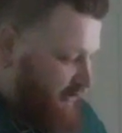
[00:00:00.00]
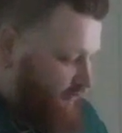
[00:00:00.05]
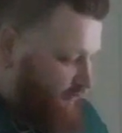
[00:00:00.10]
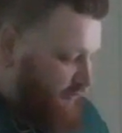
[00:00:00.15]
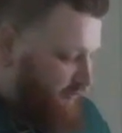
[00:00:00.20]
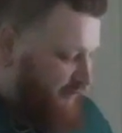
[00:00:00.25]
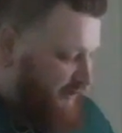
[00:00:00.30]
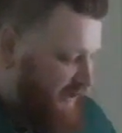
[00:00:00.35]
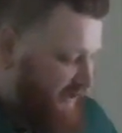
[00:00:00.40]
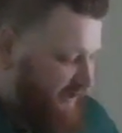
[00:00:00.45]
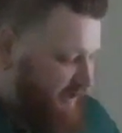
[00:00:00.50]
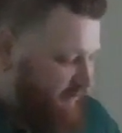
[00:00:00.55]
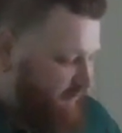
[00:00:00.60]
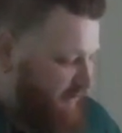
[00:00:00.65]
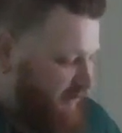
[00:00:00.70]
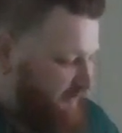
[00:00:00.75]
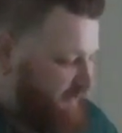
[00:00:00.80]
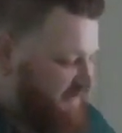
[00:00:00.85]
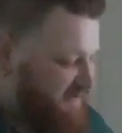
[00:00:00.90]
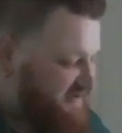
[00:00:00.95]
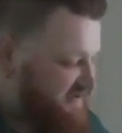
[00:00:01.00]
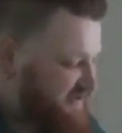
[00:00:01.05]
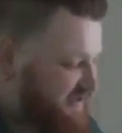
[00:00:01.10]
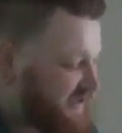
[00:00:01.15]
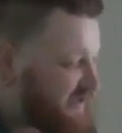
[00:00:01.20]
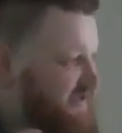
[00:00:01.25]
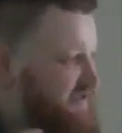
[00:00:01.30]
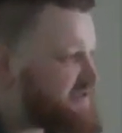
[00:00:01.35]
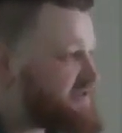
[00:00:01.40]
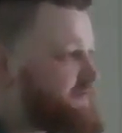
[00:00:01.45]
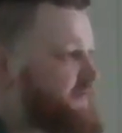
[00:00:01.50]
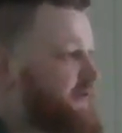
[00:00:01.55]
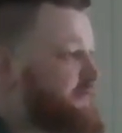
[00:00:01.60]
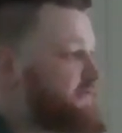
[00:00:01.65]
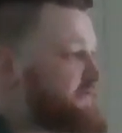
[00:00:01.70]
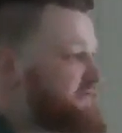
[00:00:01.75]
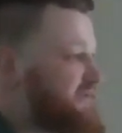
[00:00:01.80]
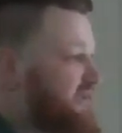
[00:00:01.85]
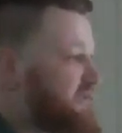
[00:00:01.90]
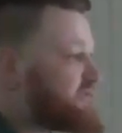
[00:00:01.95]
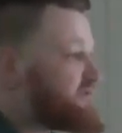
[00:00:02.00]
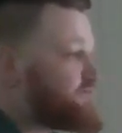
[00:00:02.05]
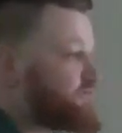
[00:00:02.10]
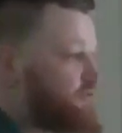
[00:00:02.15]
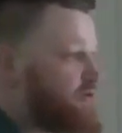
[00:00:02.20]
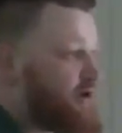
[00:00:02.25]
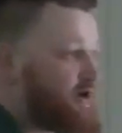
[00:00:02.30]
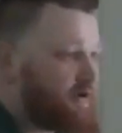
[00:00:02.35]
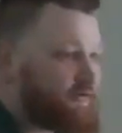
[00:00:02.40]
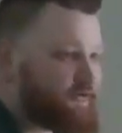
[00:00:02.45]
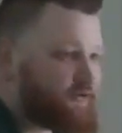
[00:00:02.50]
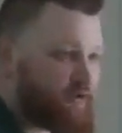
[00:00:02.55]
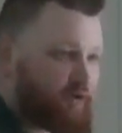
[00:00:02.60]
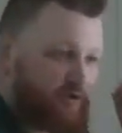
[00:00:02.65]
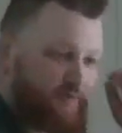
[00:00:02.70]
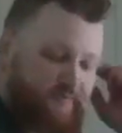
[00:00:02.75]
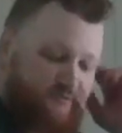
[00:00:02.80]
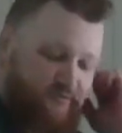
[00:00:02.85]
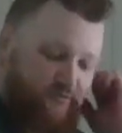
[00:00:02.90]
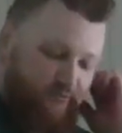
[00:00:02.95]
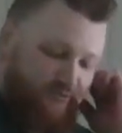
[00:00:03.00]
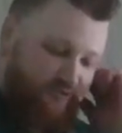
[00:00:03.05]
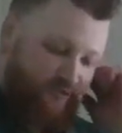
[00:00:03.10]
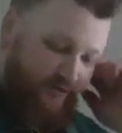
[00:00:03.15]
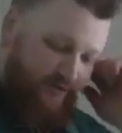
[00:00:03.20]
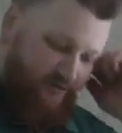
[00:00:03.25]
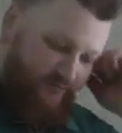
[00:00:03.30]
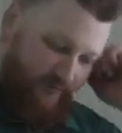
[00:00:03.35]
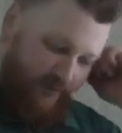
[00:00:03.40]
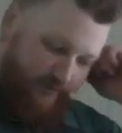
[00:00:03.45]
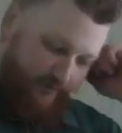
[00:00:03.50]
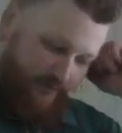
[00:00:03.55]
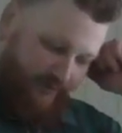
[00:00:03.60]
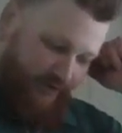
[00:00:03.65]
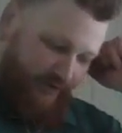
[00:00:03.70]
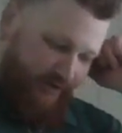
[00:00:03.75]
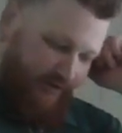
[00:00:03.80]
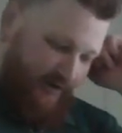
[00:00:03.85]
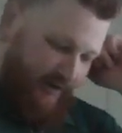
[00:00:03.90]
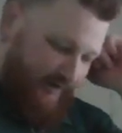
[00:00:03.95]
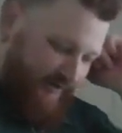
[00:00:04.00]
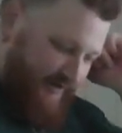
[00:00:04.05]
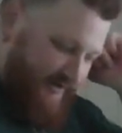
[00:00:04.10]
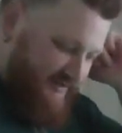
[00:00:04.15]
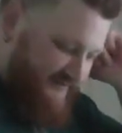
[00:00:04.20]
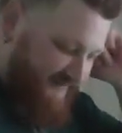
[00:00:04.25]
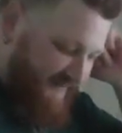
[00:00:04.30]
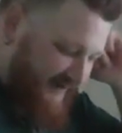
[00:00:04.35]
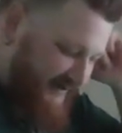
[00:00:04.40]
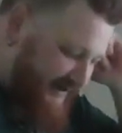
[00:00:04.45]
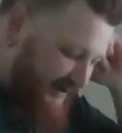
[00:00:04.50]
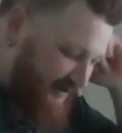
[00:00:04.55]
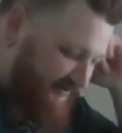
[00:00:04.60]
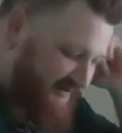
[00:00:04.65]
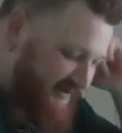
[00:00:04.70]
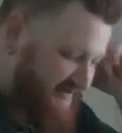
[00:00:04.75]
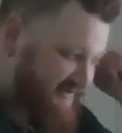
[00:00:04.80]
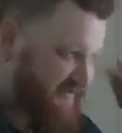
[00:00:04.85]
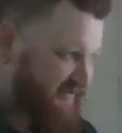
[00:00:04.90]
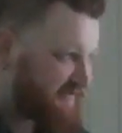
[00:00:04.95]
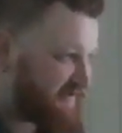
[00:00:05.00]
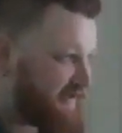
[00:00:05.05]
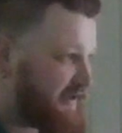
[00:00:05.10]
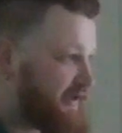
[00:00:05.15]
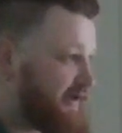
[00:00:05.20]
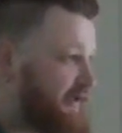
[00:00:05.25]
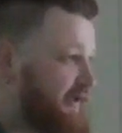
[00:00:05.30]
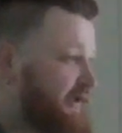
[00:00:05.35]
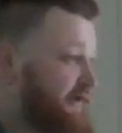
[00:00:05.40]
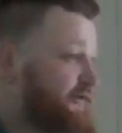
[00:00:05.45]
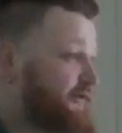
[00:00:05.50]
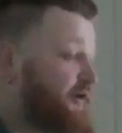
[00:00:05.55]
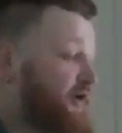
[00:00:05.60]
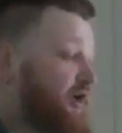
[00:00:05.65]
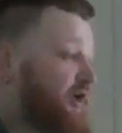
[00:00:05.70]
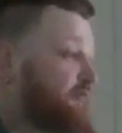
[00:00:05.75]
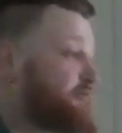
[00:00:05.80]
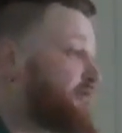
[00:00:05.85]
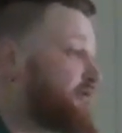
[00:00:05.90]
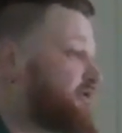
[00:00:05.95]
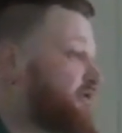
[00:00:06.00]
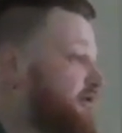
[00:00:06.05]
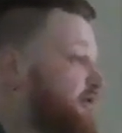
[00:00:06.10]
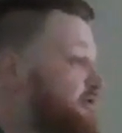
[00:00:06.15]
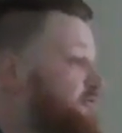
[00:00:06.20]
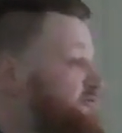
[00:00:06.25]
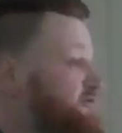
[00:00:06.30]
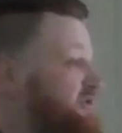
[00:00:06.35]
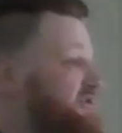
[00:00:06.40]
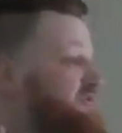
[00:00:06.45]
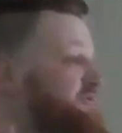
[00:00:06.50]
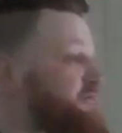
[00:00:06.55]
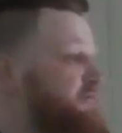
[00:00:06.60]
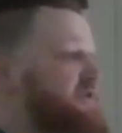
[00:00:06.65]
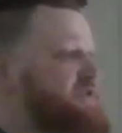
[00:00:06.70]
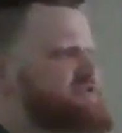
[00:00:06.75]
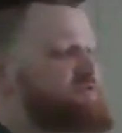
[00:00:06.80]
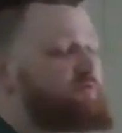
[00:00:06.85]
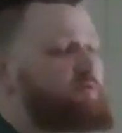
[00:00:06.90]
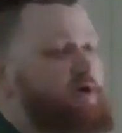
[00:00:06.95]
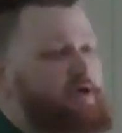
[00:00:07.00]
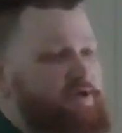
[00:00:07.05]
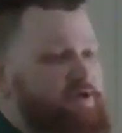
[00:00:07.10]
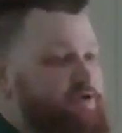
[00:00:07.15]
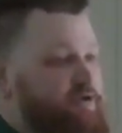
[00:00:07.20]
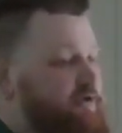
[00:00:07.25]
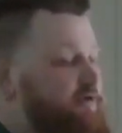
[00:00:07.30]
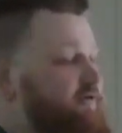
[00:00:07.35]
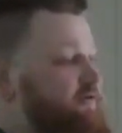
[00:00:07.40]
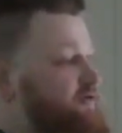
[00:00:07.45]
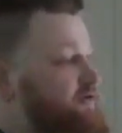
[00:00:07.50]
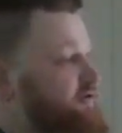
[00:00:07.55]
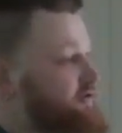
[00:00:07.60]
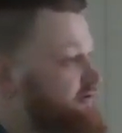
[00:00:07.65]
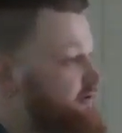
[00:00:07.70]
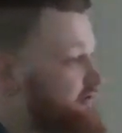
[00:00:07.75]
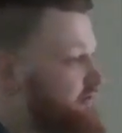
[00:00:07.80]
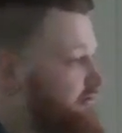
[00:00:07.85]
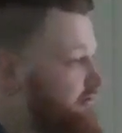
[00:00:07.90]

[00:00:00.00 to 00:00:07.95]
We're probably going to make mistakes, maybe take some wrong turns while we're in the darkness, find out that's a dead end. But no just means what, church?